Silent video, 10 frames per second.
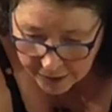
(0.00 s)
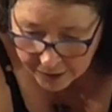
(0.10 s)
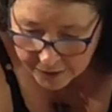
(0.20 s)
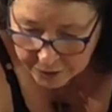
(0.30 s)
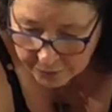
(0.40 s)

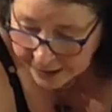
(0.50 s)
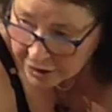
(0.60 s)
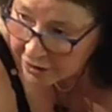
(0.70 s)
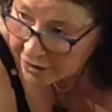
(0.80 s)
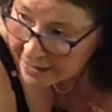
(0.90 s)

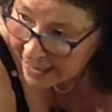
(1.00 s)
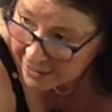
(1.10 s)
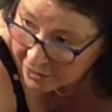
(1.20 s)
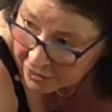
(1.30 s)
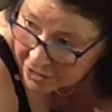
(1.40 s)
stretch the
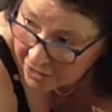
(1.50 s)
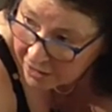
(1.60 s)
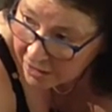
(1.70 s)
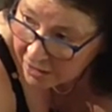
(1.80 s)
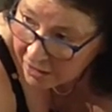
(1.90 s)
tendons
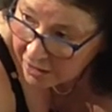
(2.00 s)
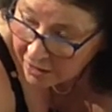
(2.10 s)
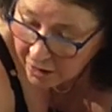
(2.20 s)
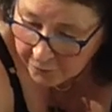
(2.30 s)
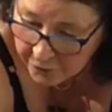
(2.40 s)

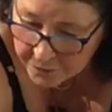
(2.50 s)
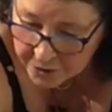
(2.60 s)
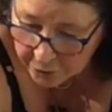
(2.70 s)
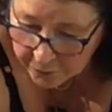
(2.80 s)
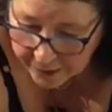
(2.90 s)
of the
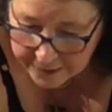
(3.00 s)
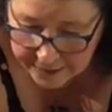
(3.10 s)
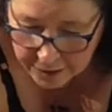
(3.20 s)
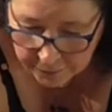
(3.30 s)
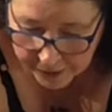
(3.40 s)
psoas
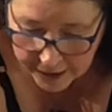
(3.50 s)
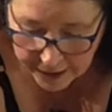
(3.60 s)
this way.